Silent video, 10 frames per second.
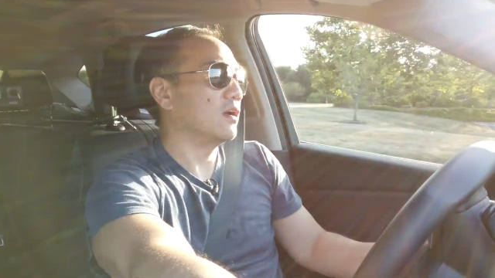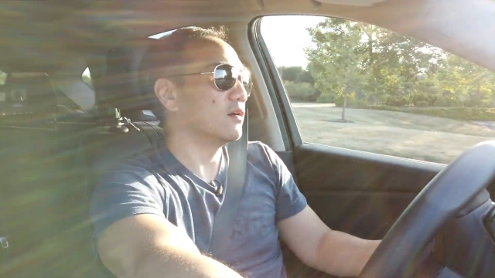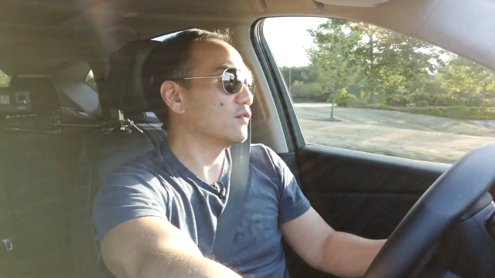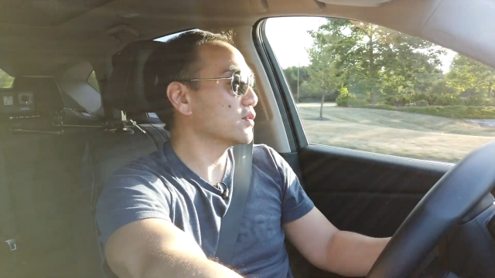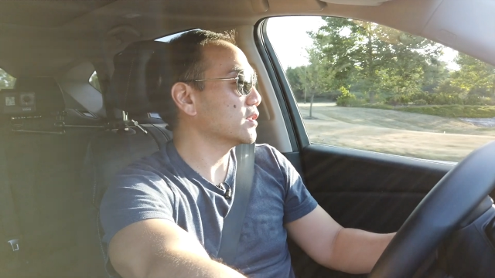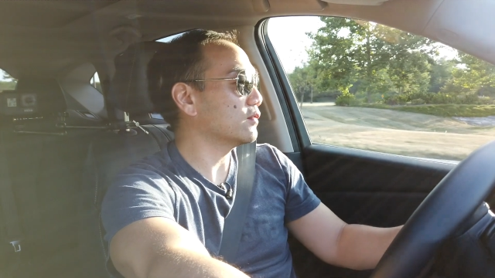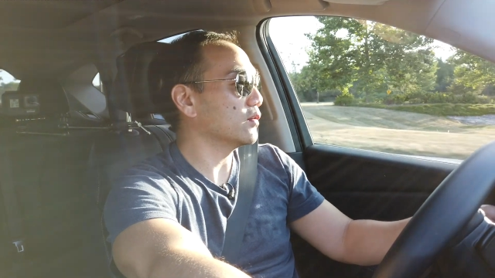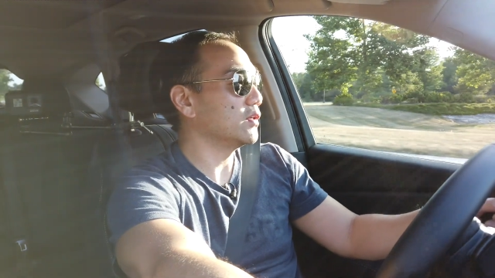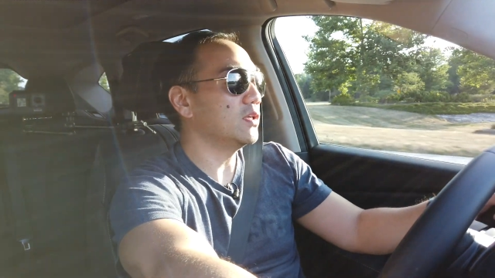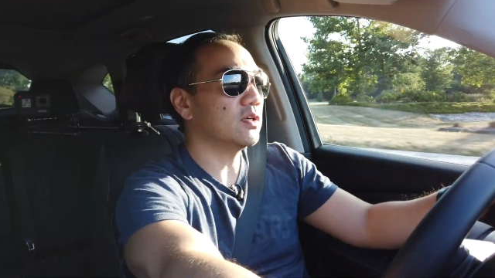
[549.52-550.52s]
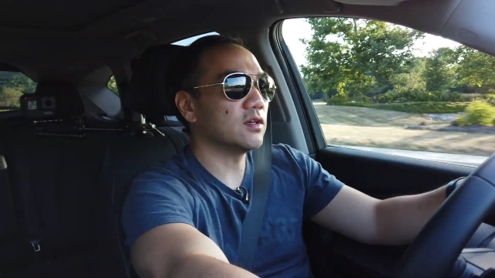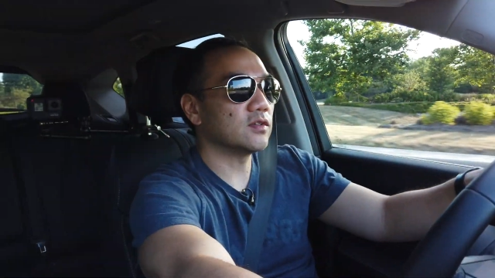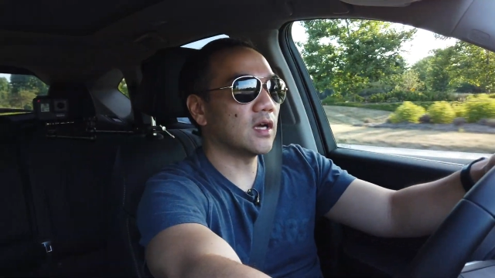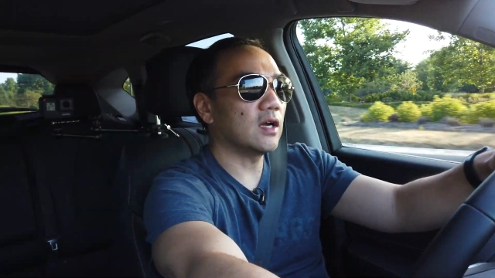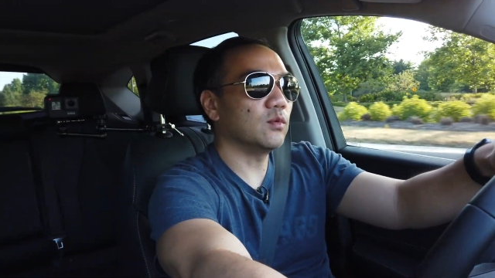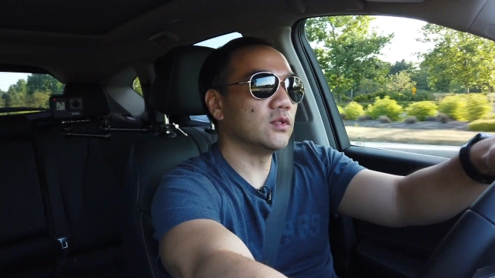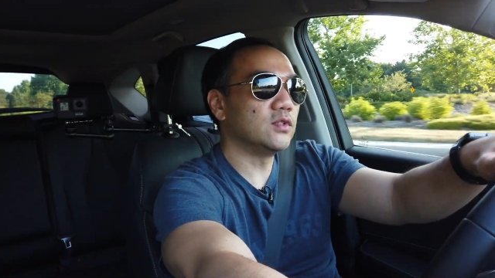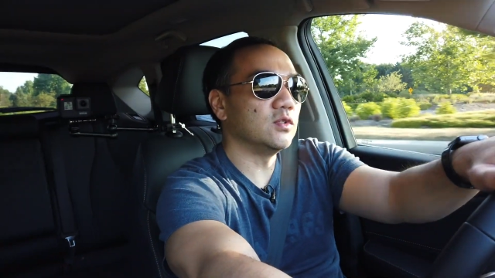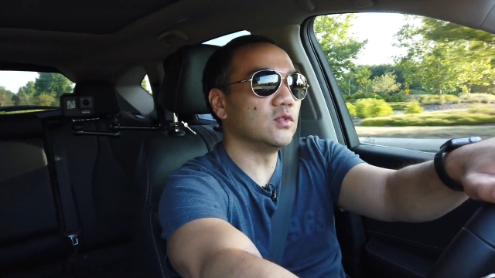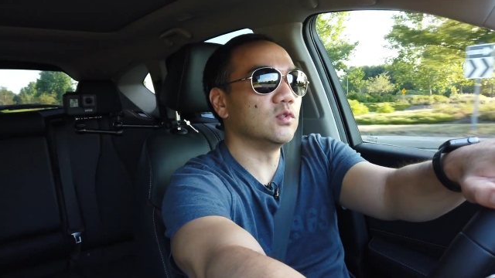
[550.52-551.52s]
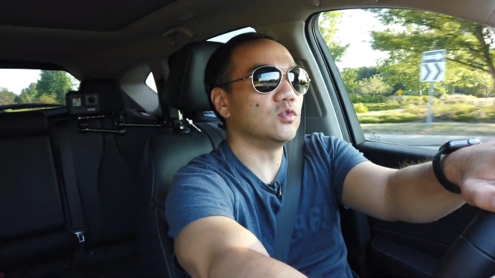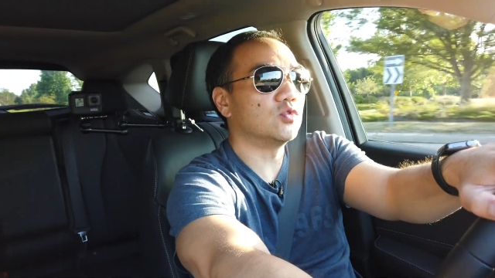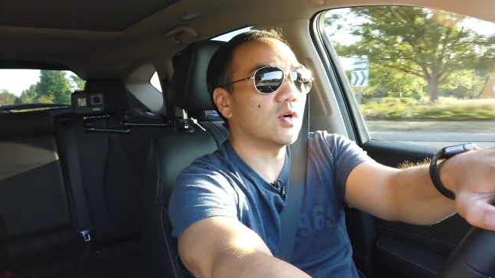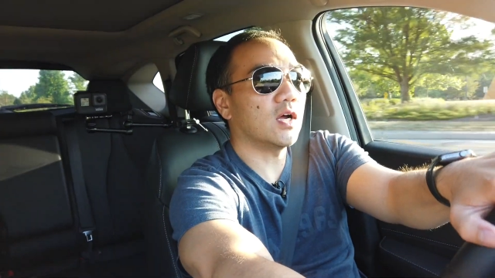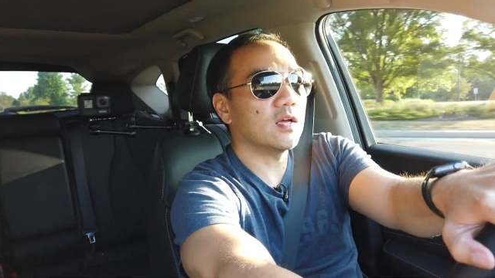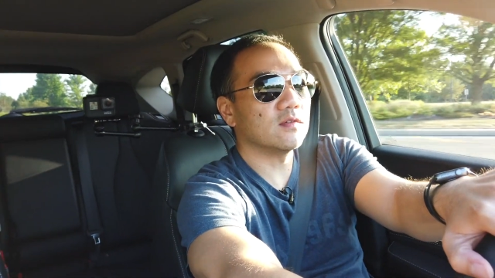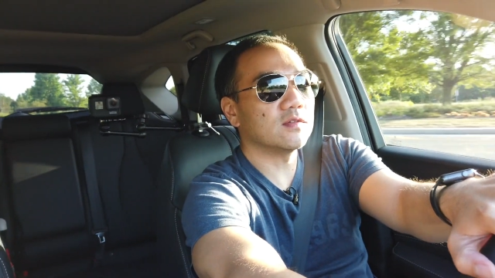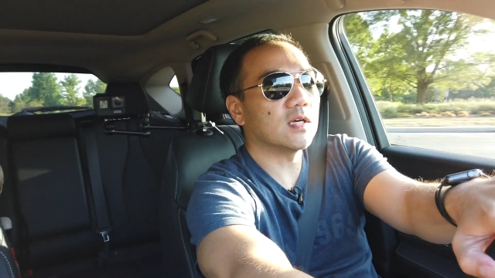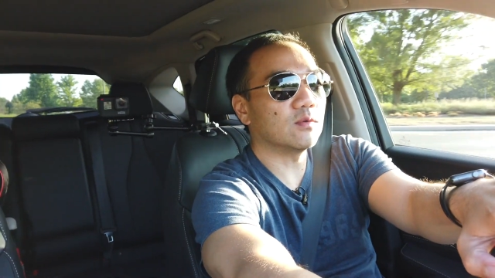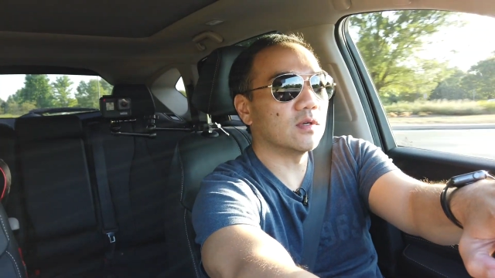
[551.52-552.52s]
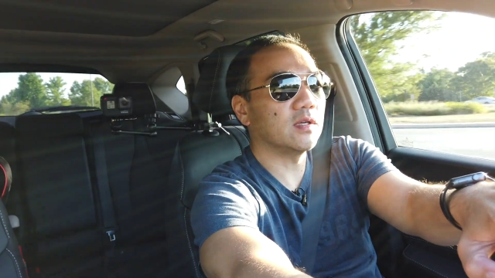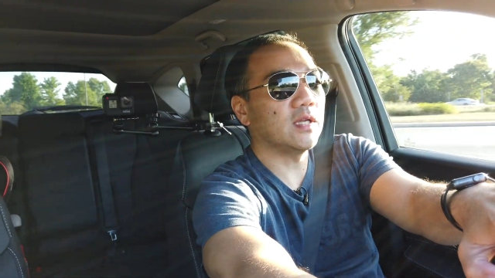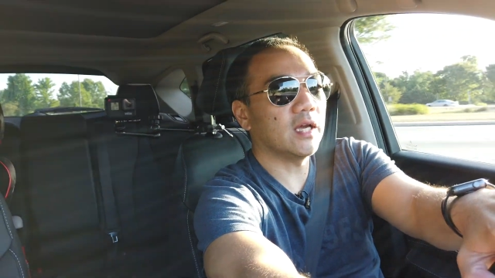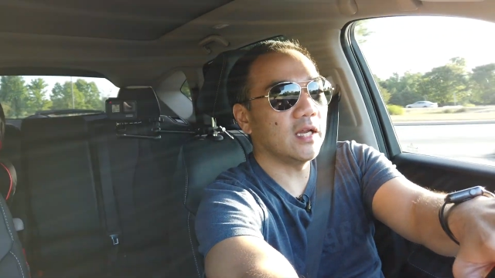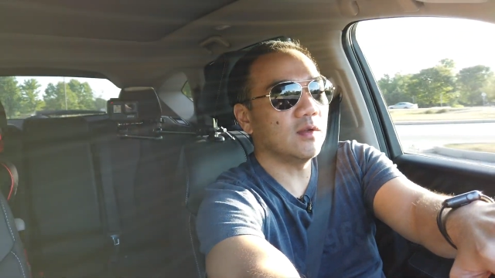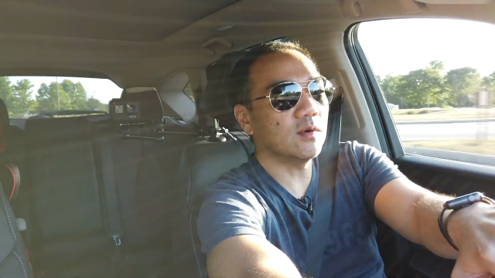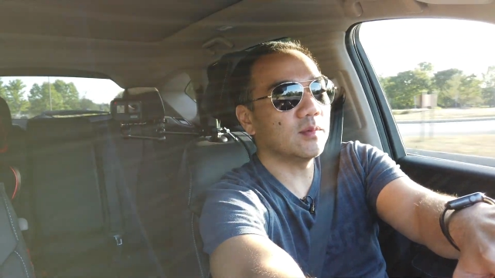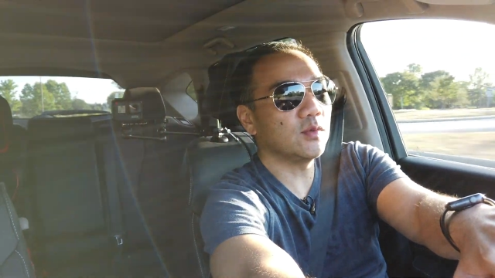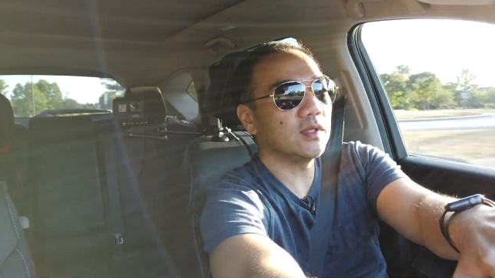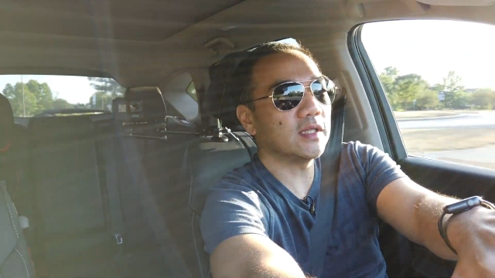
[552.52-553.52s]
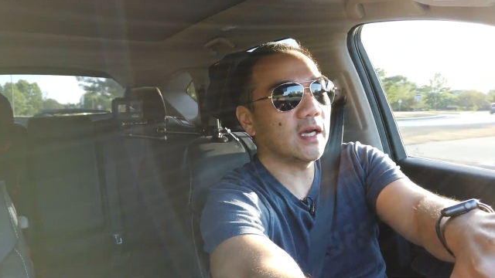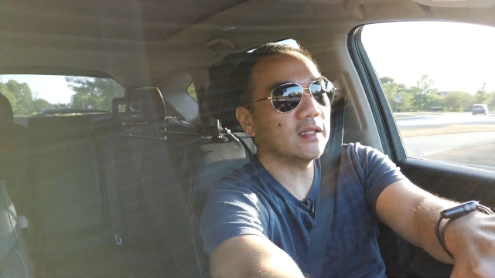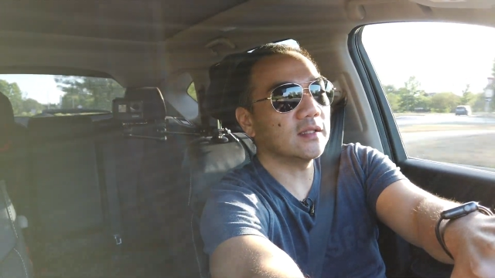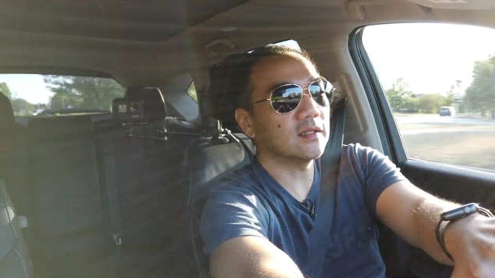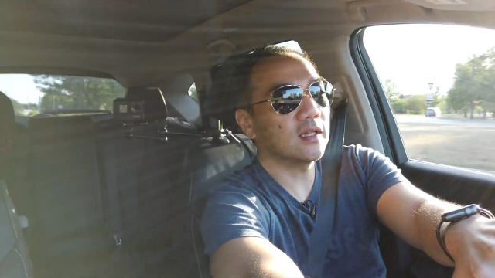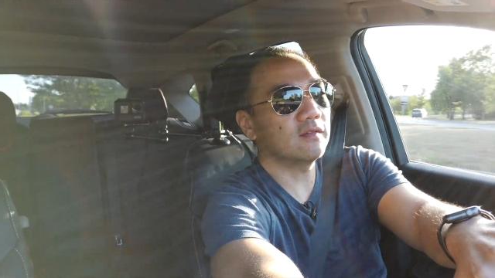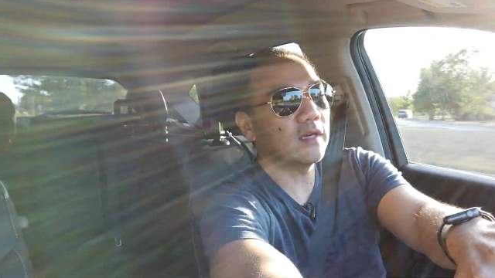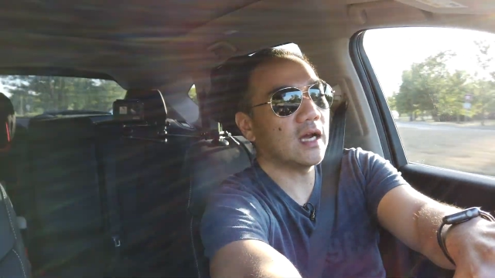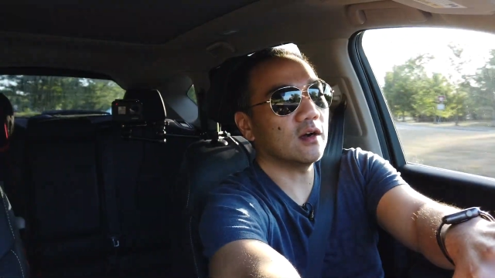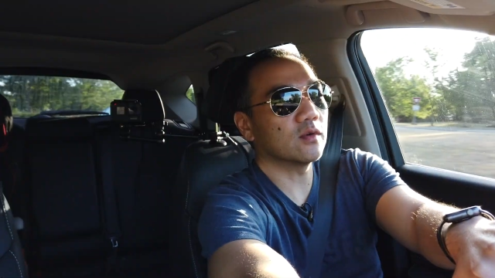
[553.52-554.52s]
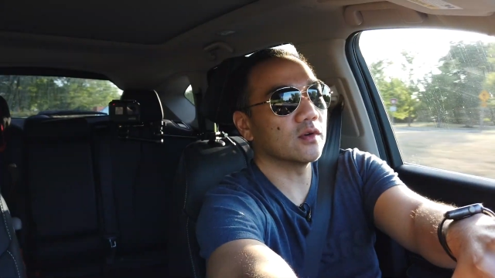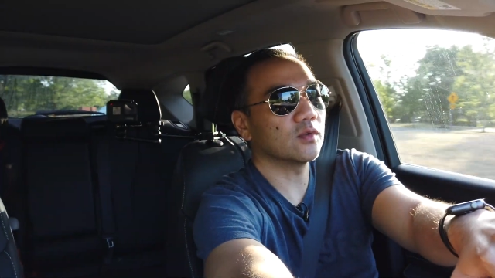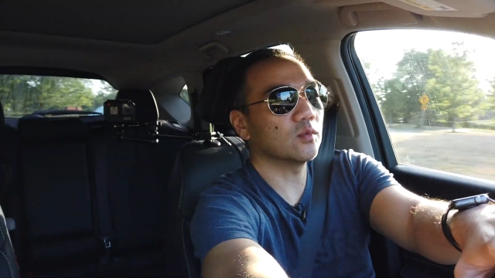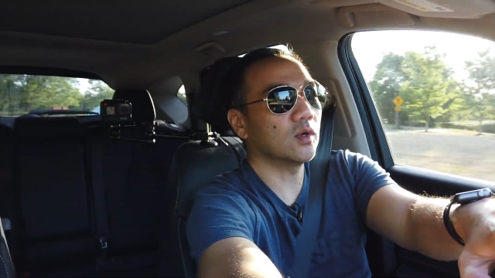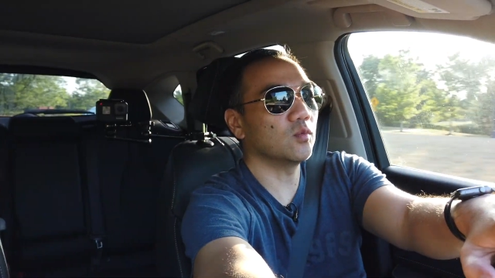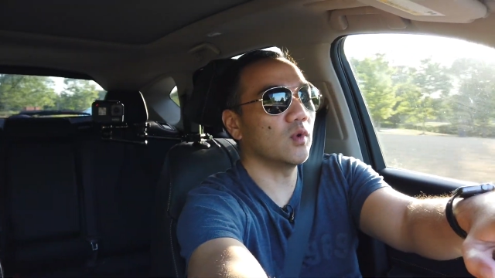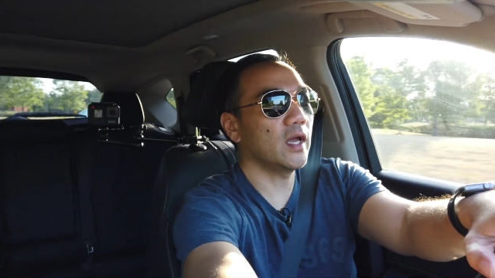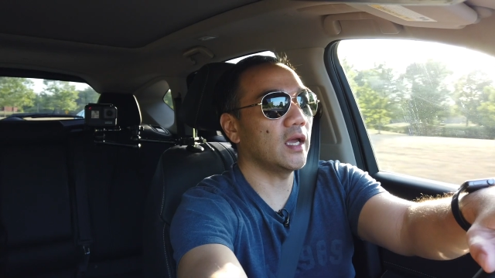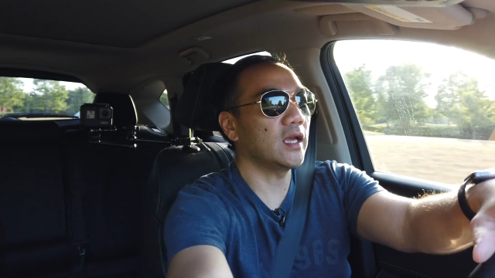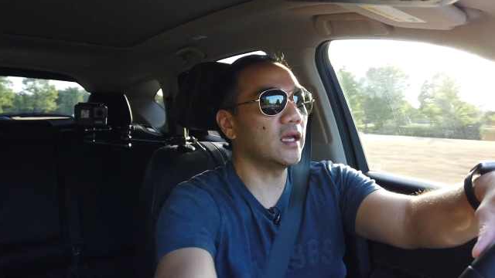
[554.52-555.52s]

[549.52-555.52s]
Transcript: for several years, I would do drives that were anywhere between 9 to 11 hours one way.